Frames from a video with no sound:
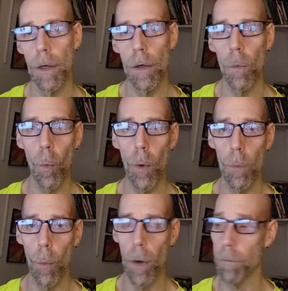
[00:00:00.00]
What a
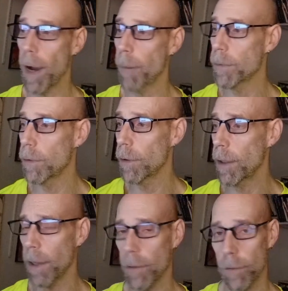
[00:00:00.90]
wonderful opportunity
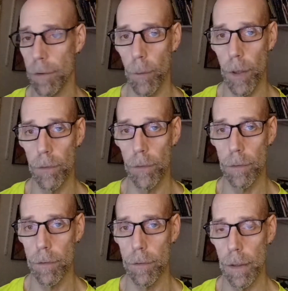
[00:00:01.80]
yesterday was.
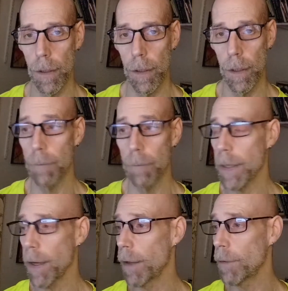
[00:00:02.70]

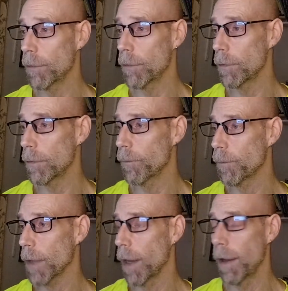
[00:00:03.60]
Because,
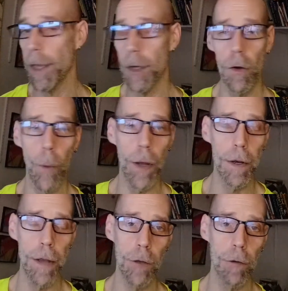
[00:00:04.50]
hey, it could have went in
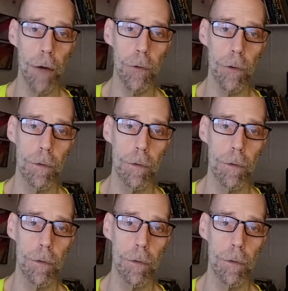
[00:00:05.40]
any direction.